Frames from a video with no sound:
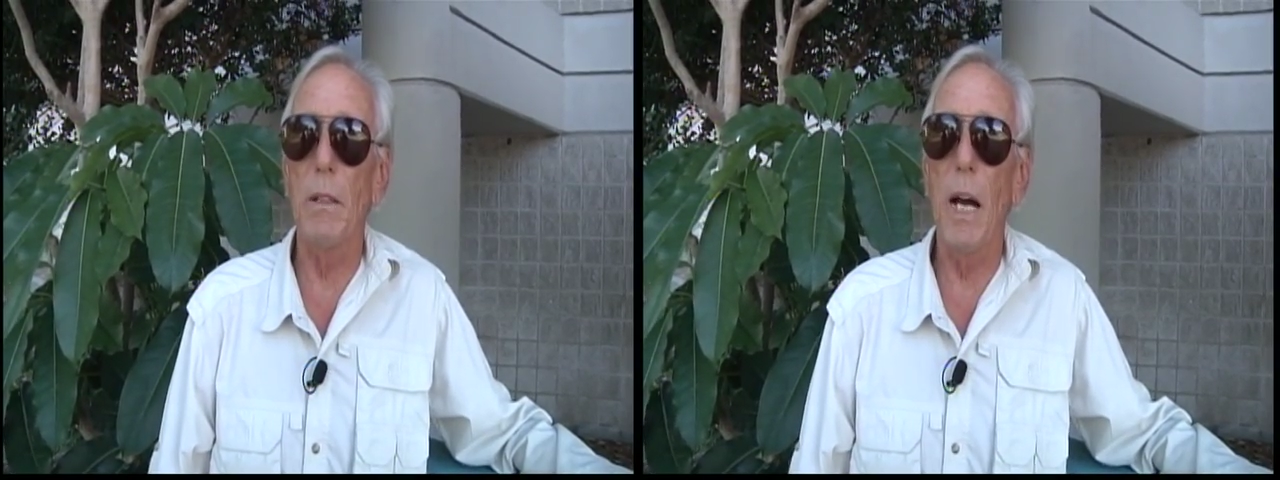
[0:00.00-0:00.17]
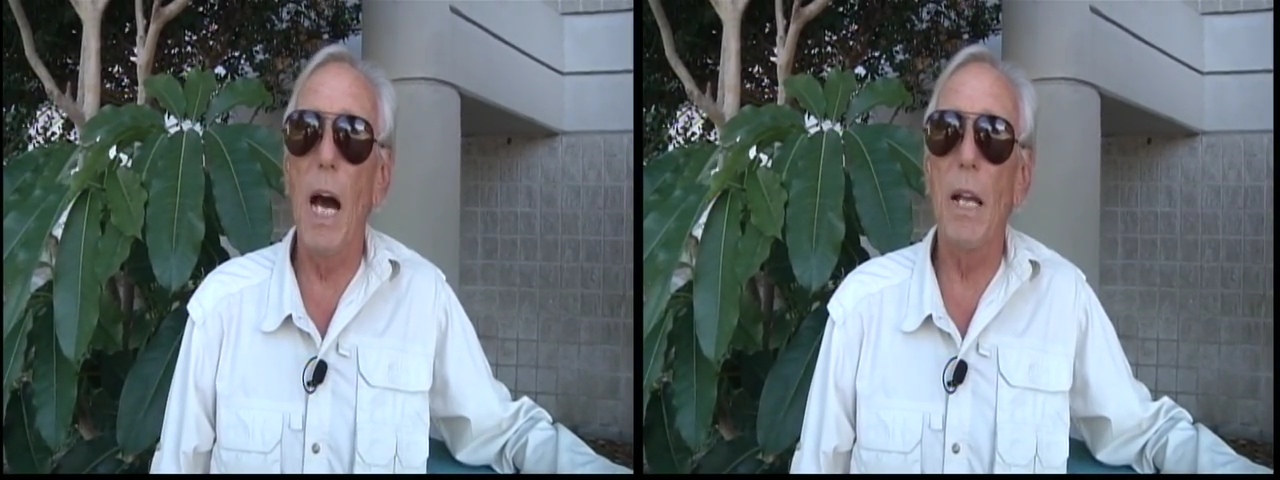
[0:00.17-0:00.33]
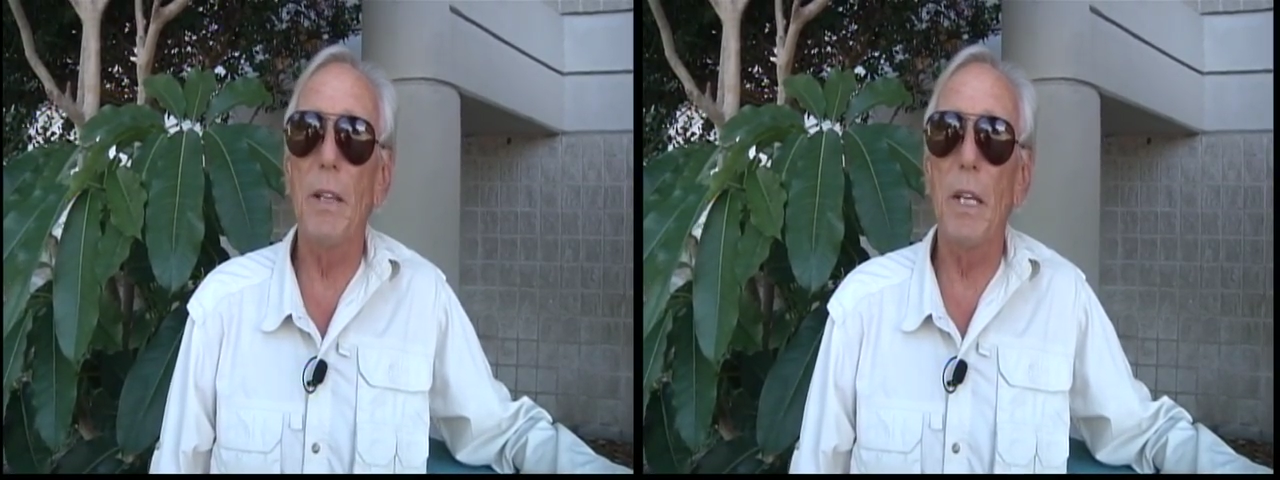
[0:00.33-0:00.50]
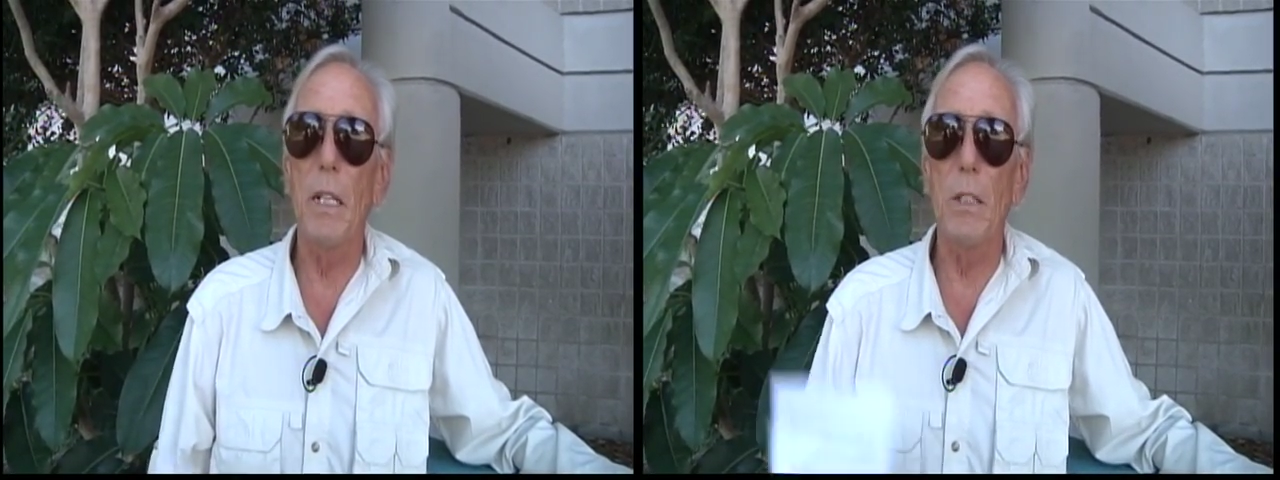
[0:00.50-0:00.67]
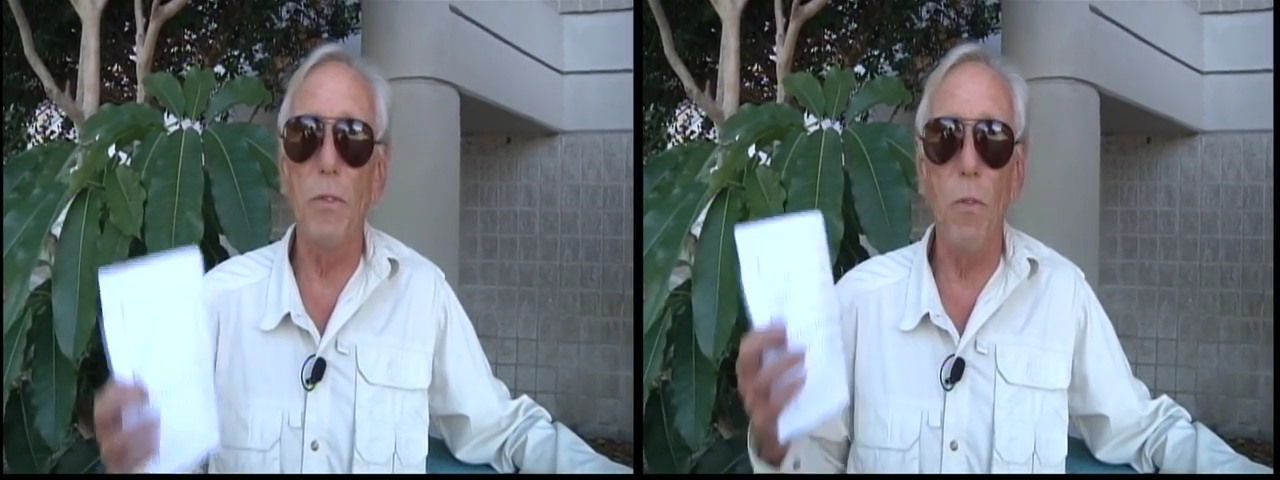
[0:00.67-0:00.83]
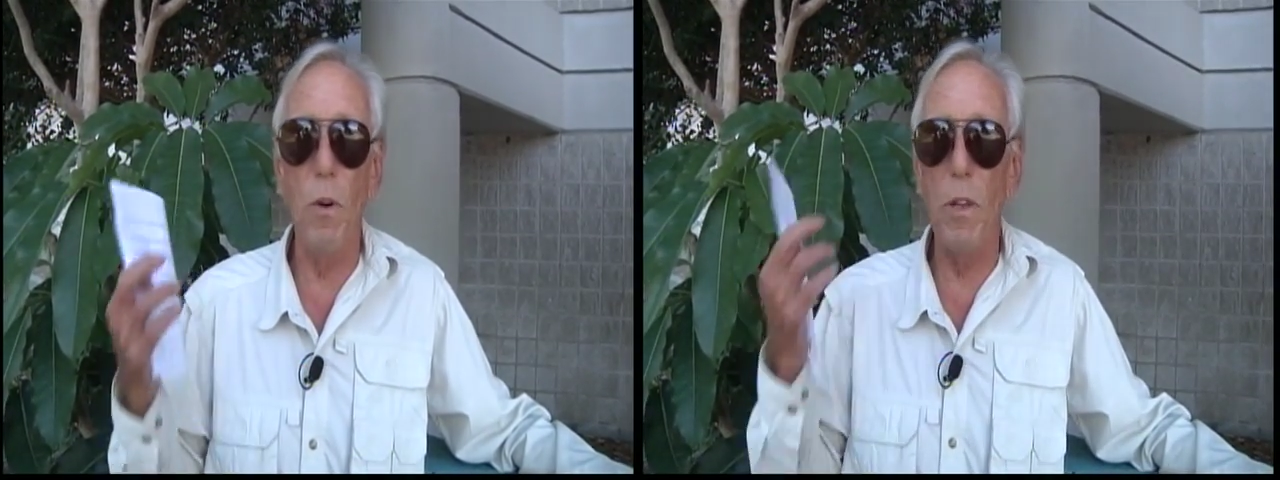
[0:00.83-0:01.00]
I think
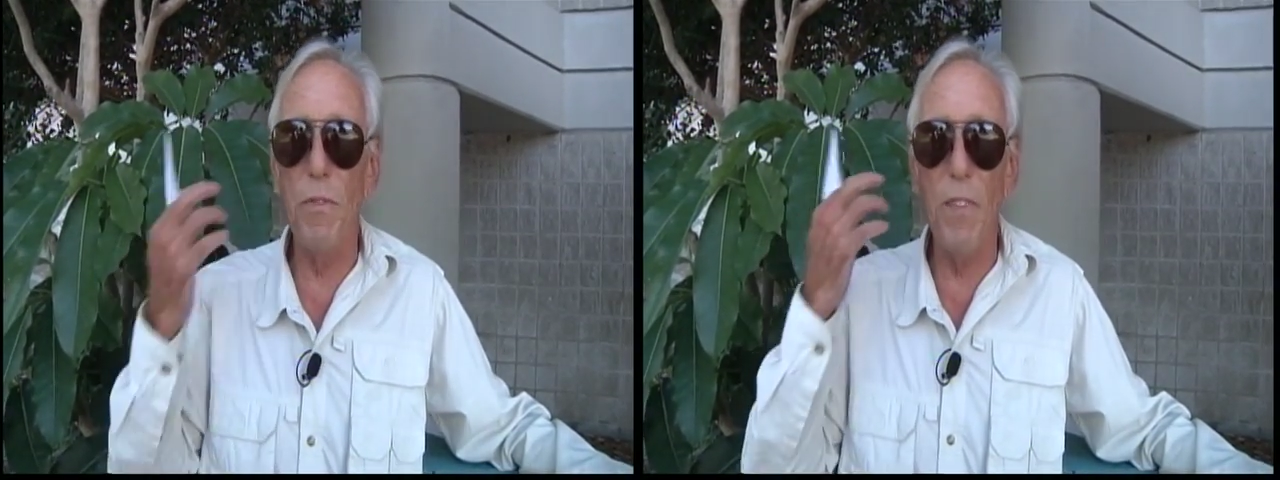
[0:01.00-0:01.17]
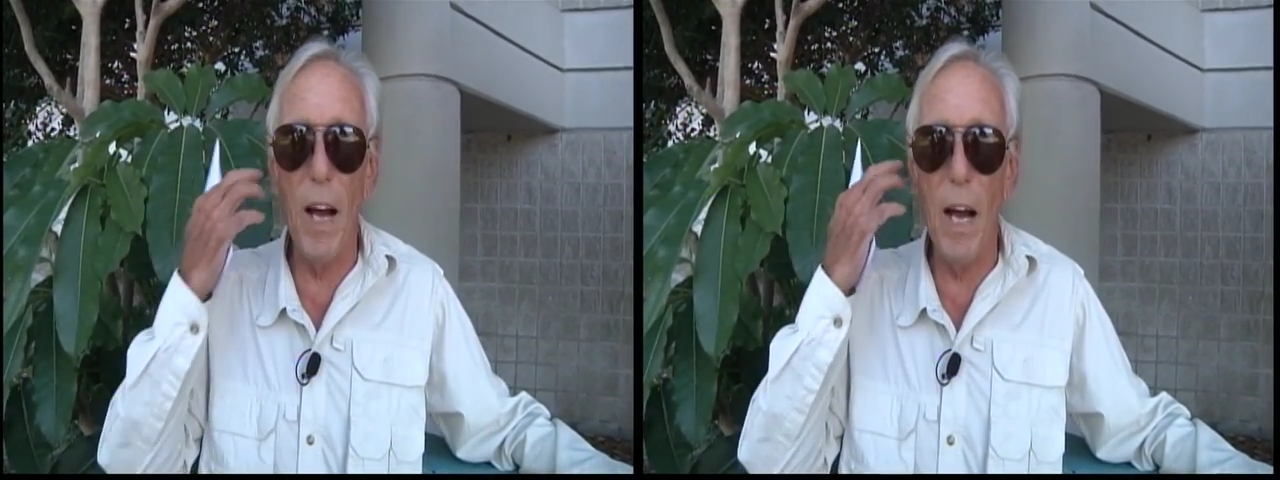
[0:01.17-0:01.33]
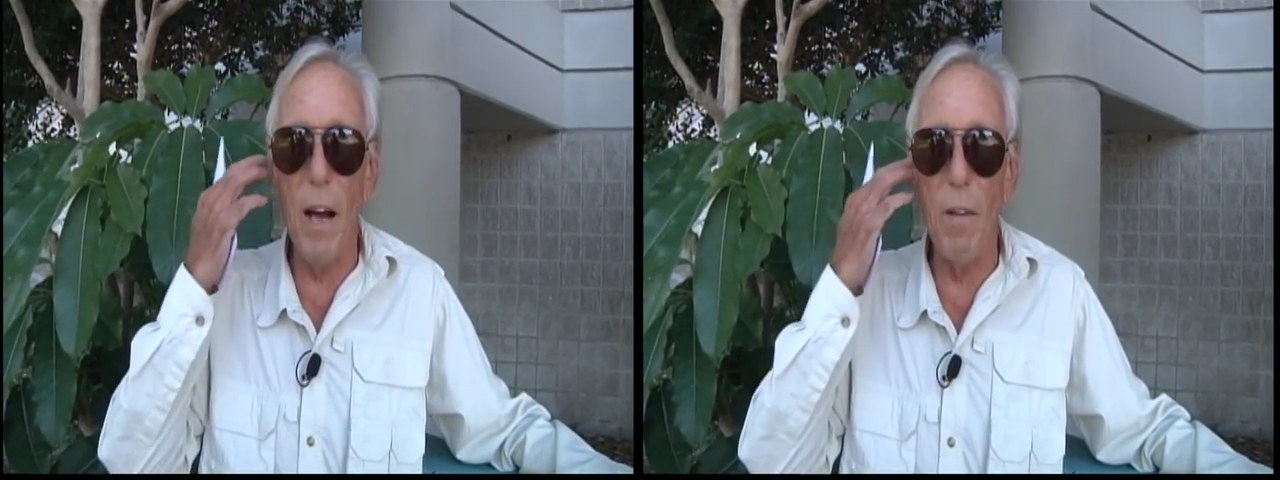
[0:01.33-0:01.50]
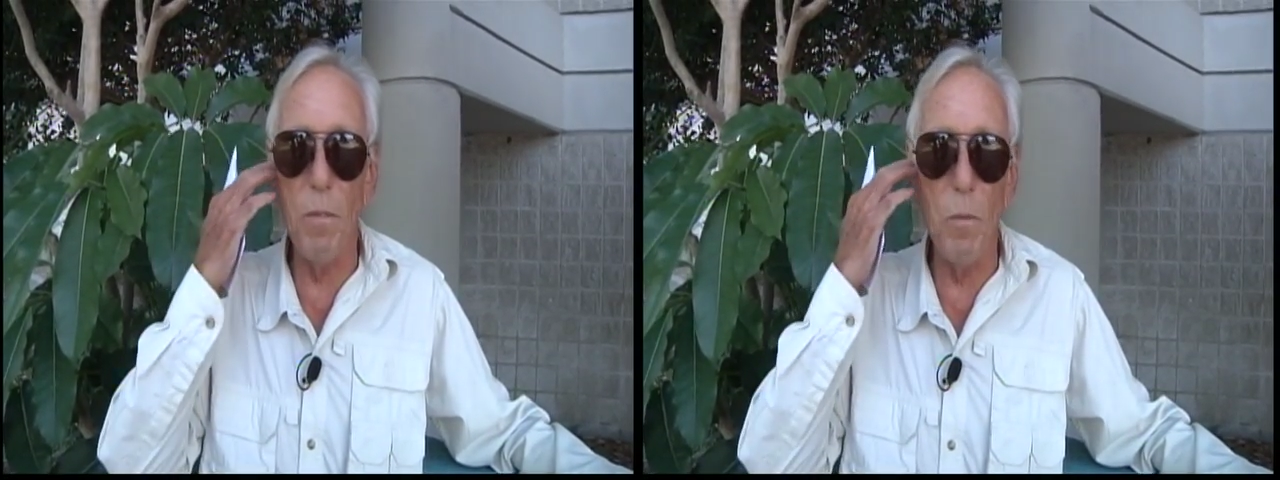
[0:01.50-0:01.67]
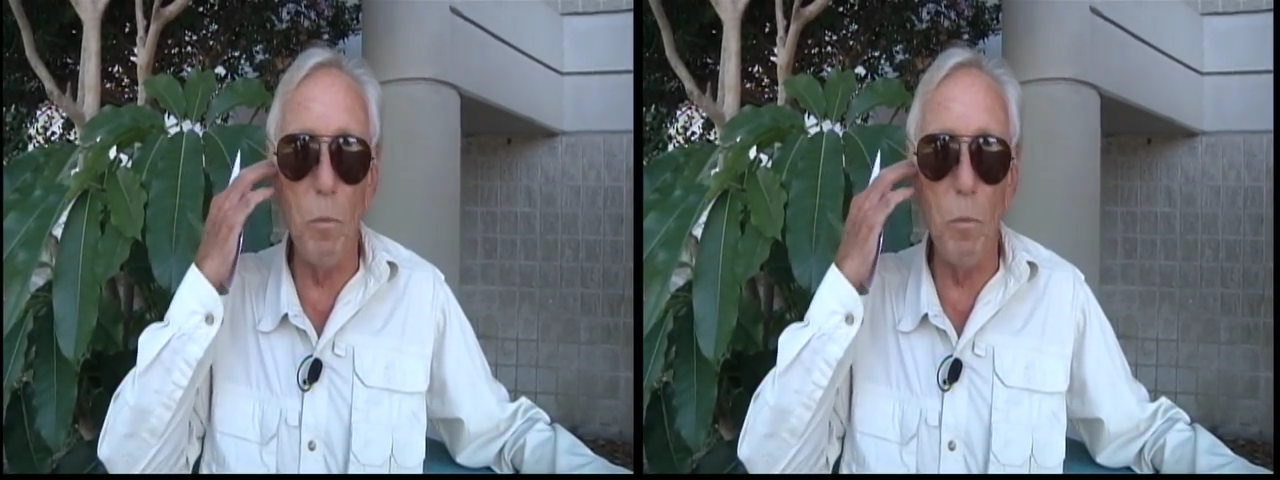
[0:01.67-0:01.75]
it's 45